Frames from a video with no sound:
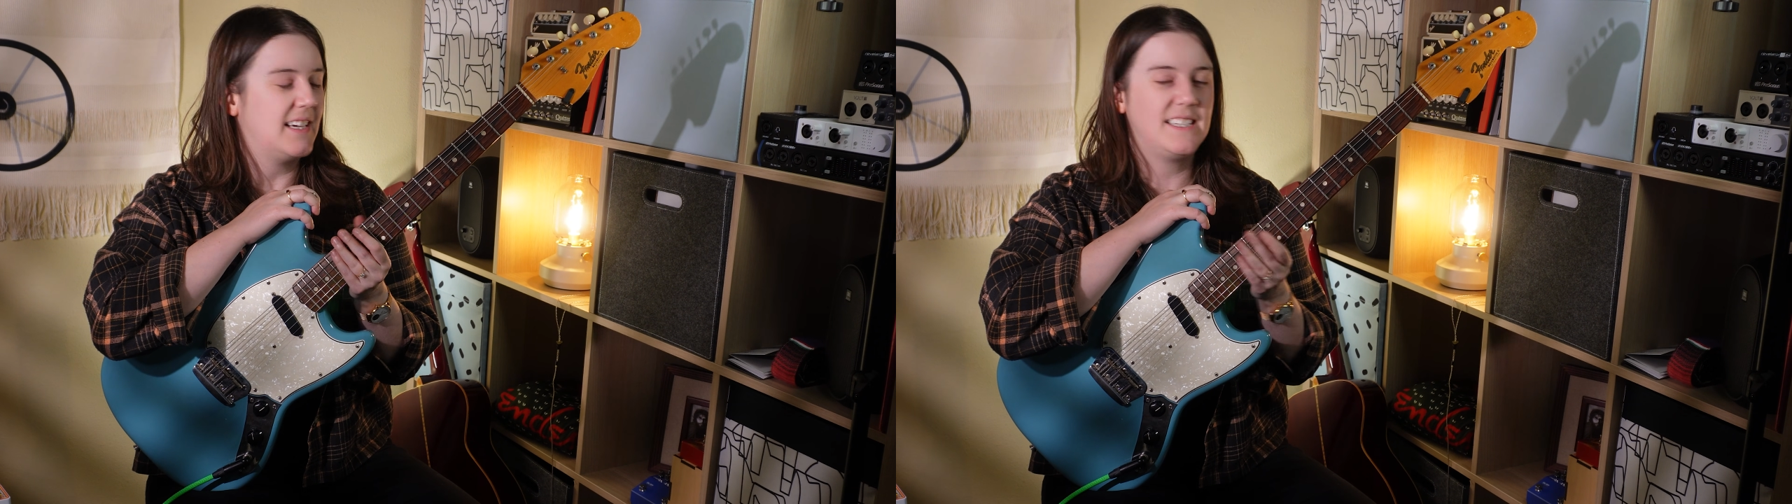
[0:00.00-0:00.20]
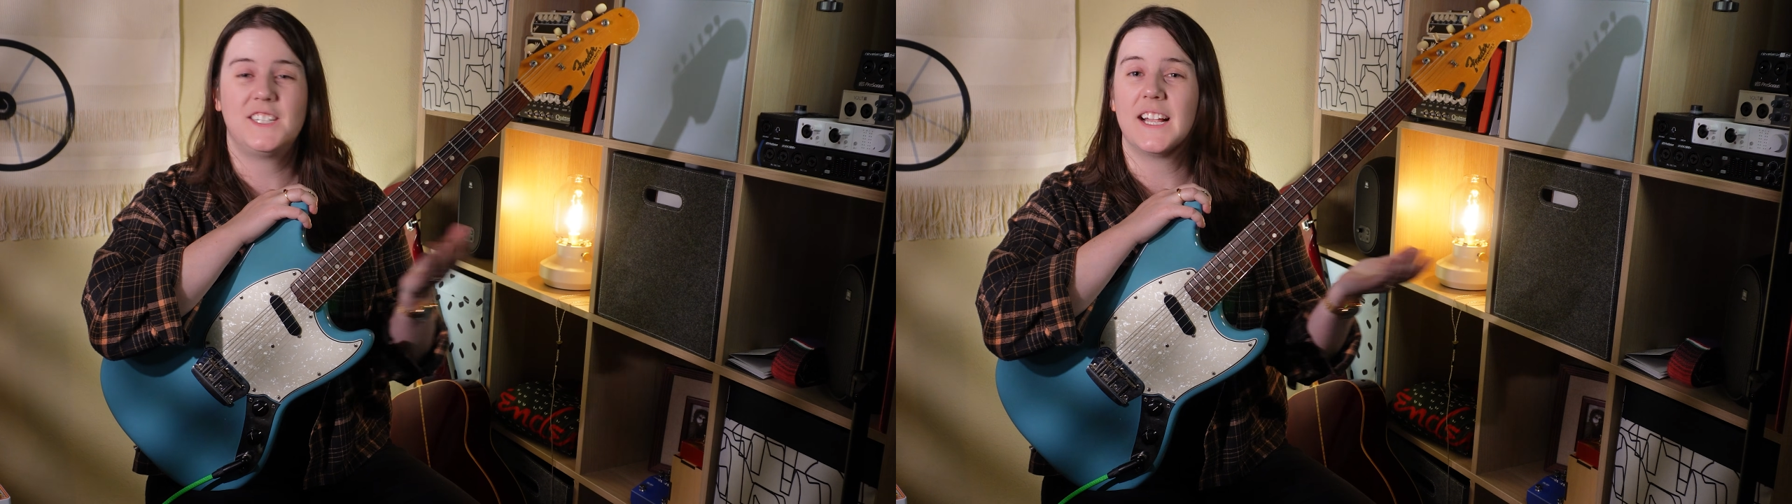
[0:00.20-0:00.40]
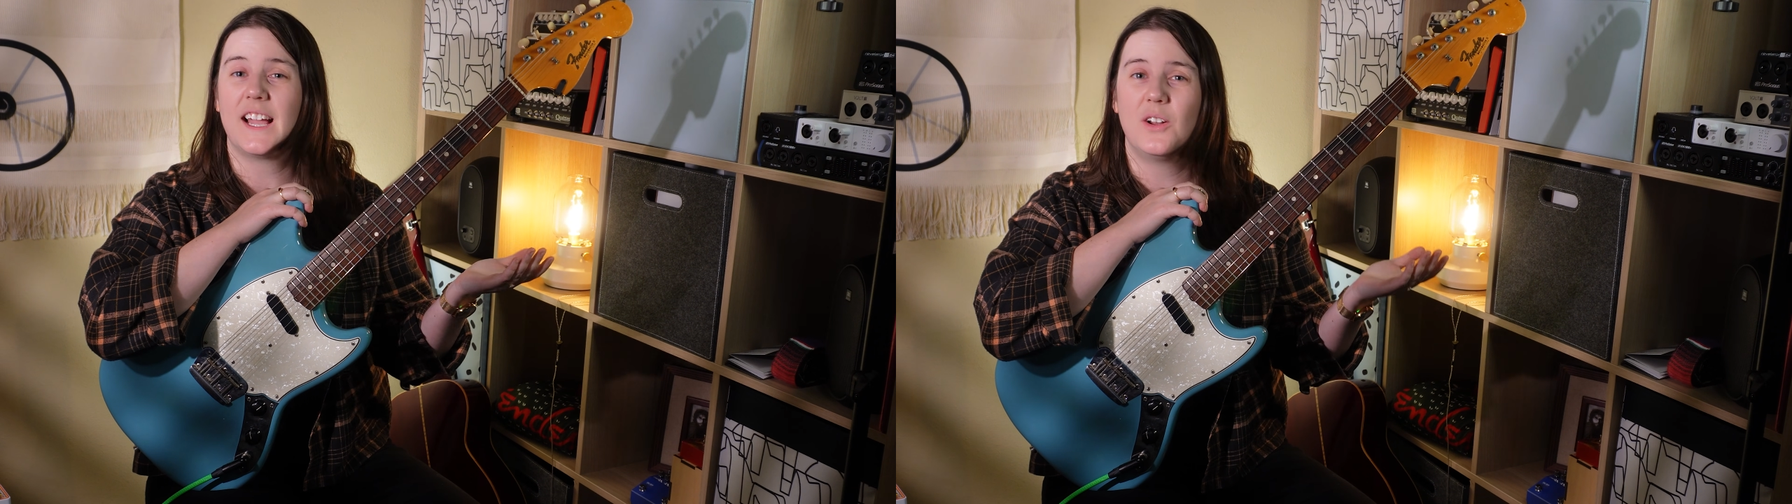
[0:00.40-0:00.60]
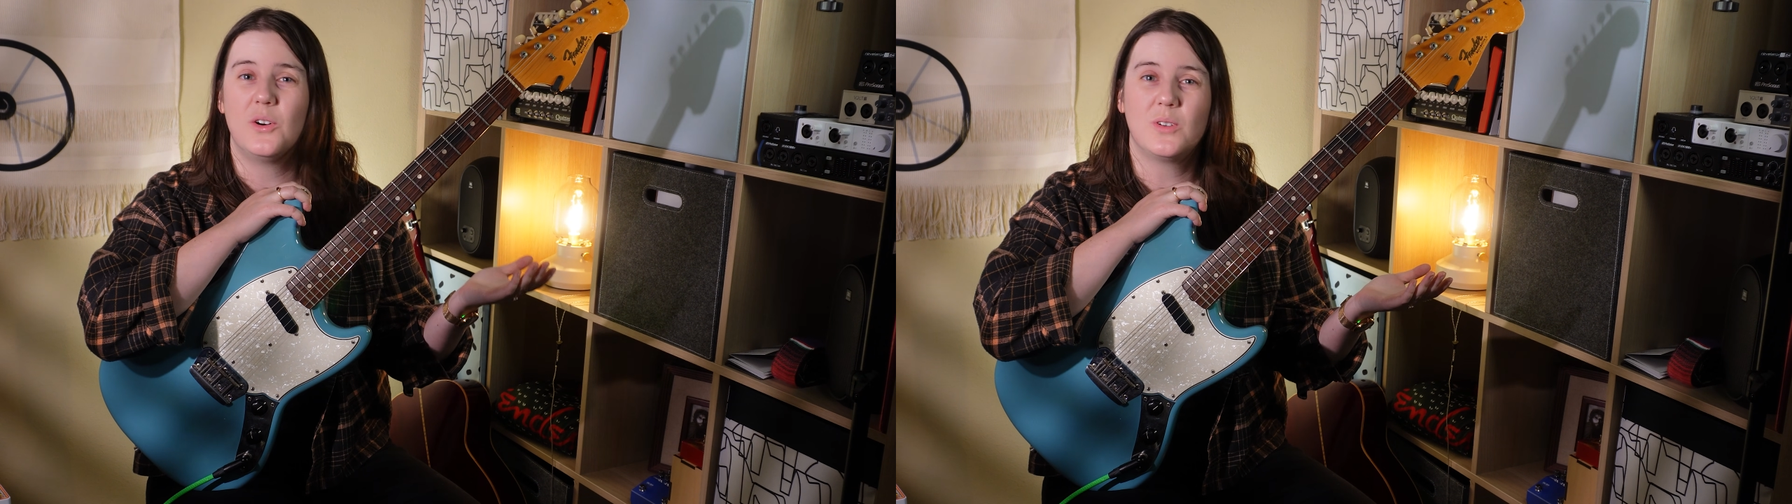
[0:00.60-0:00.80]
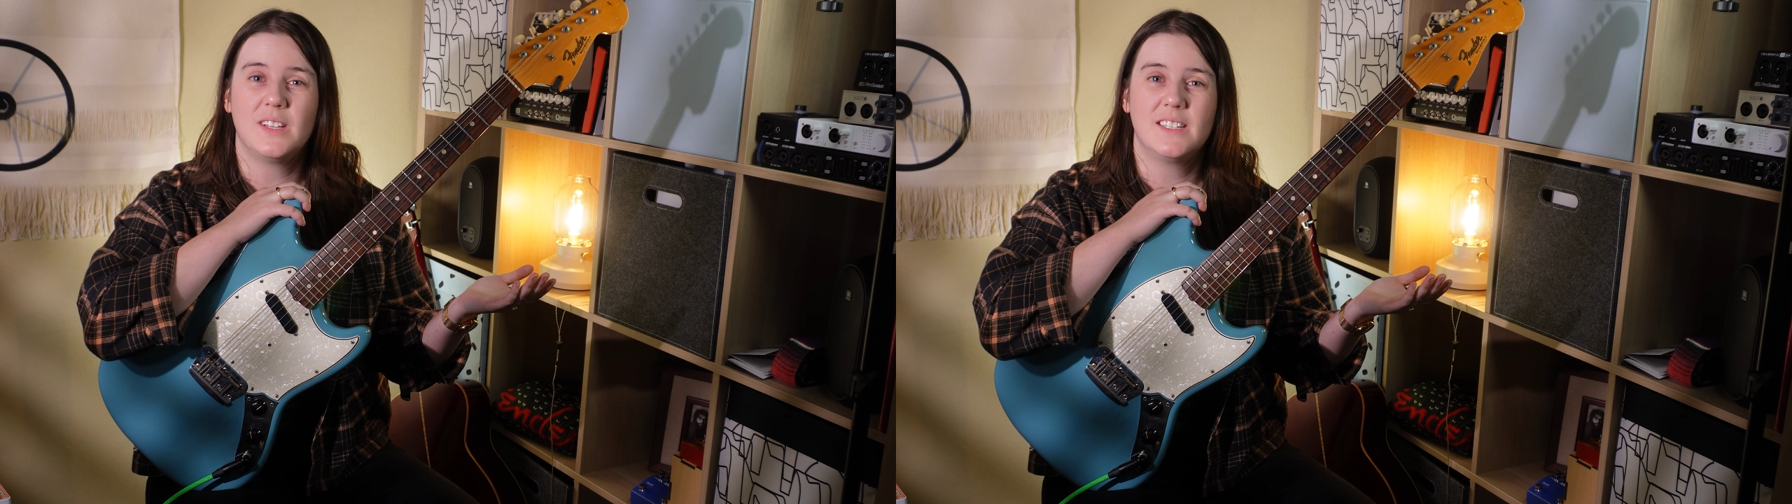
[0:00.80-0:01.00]
check out
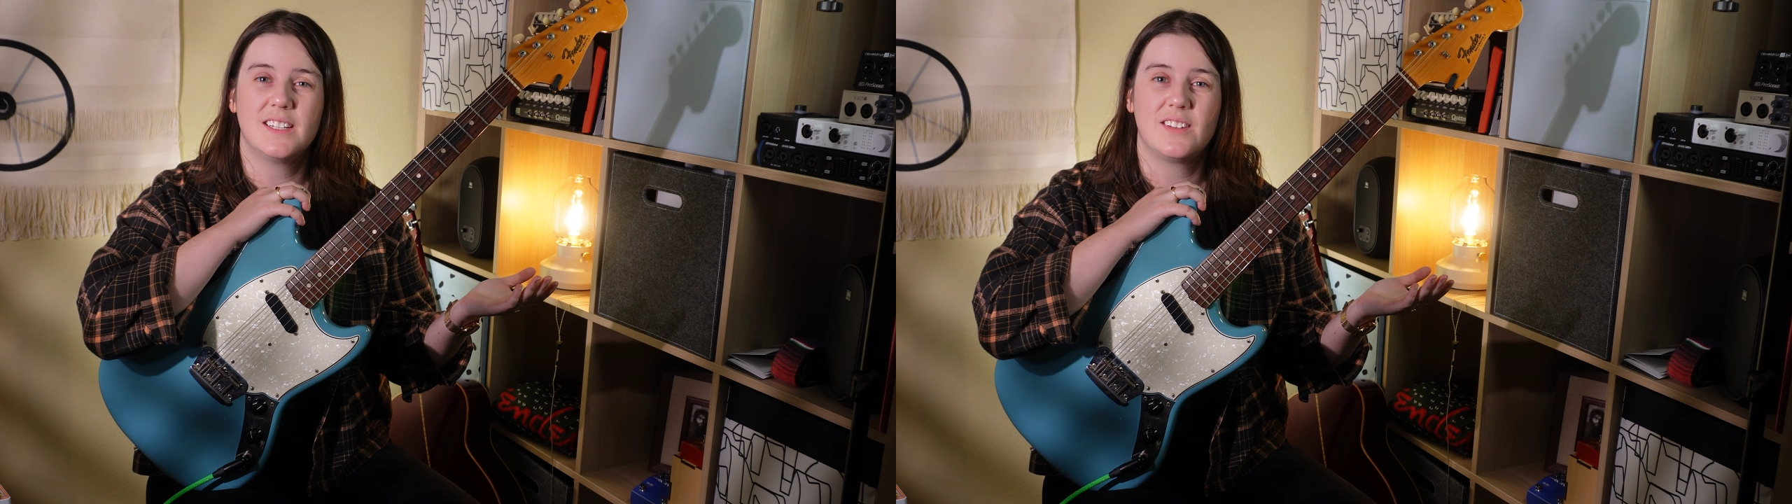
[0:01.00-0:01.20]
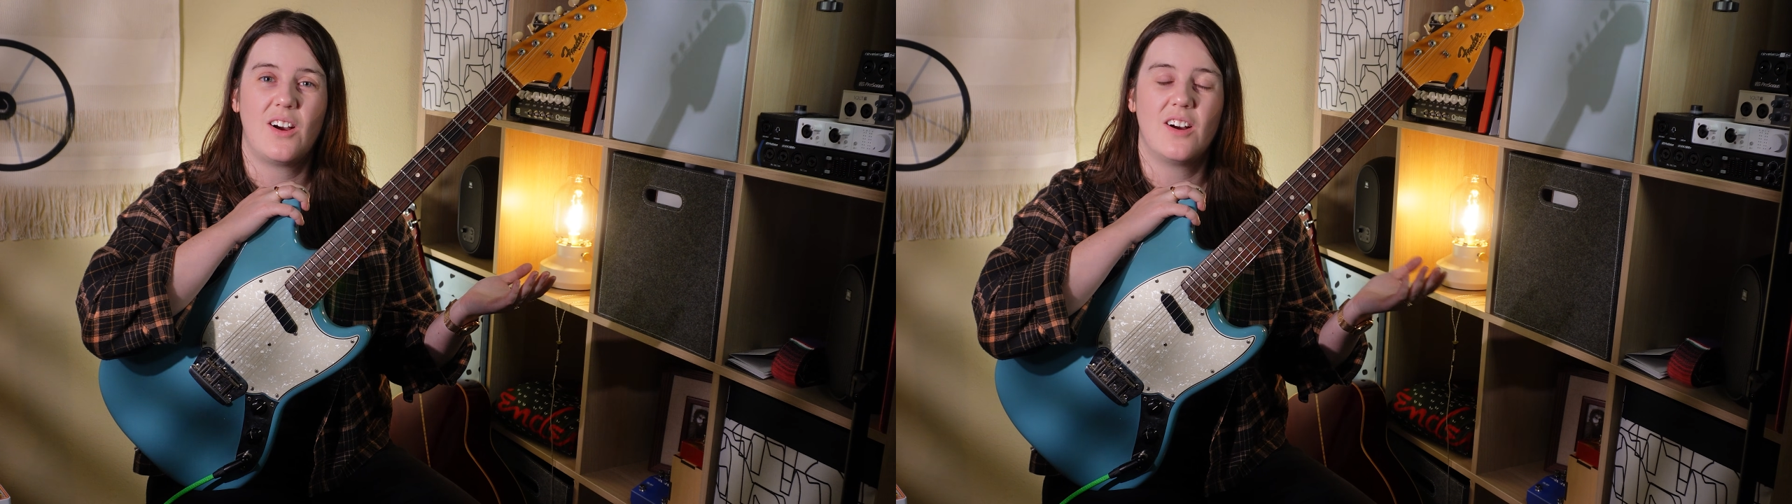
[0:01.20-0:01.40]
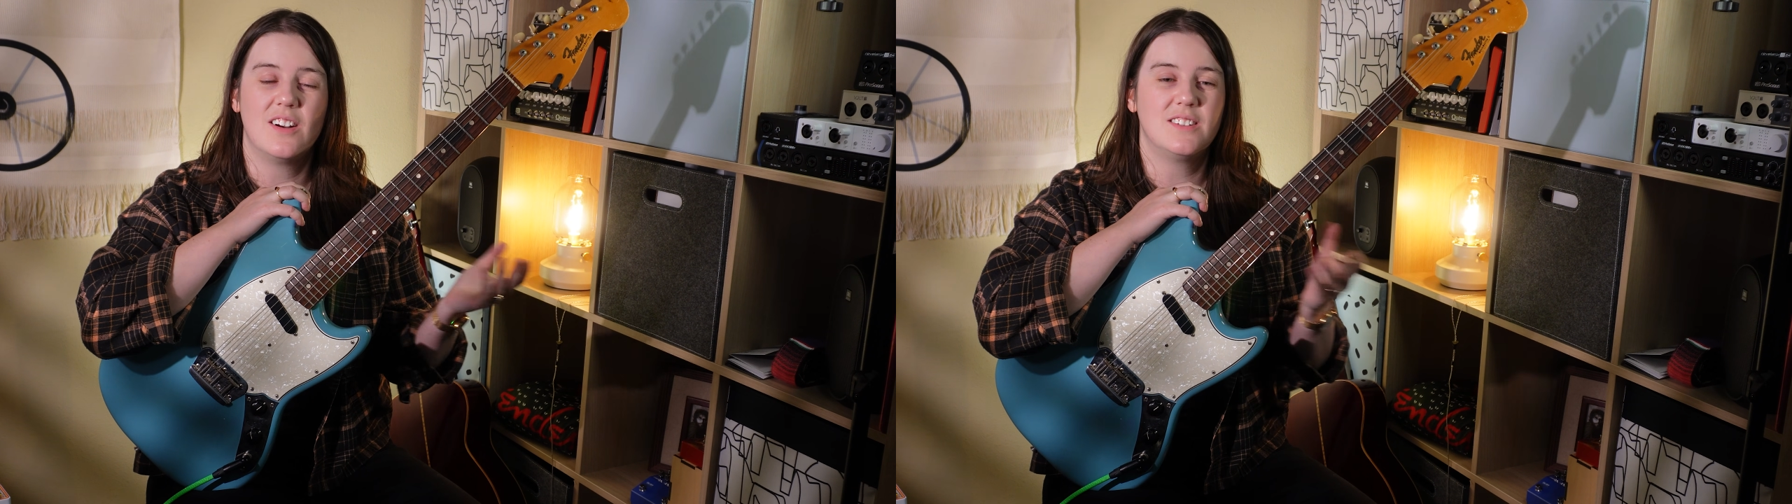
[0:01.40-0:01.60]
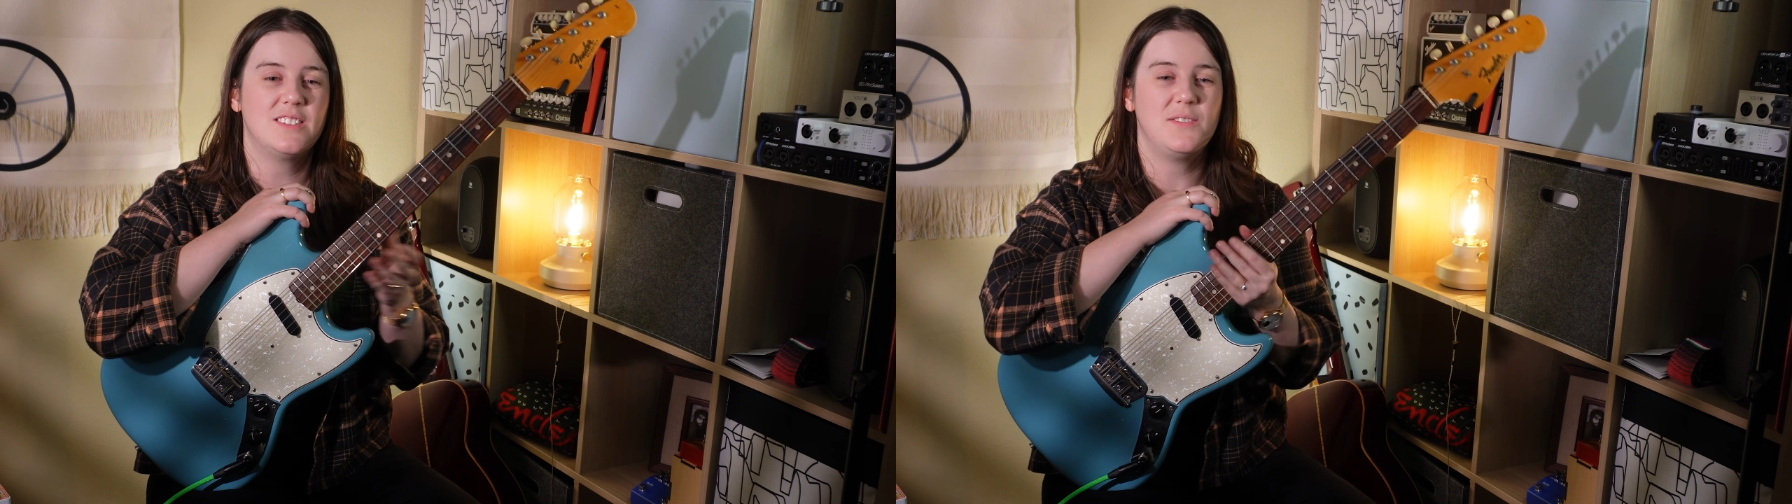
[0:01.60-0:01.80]
Oakland Guitars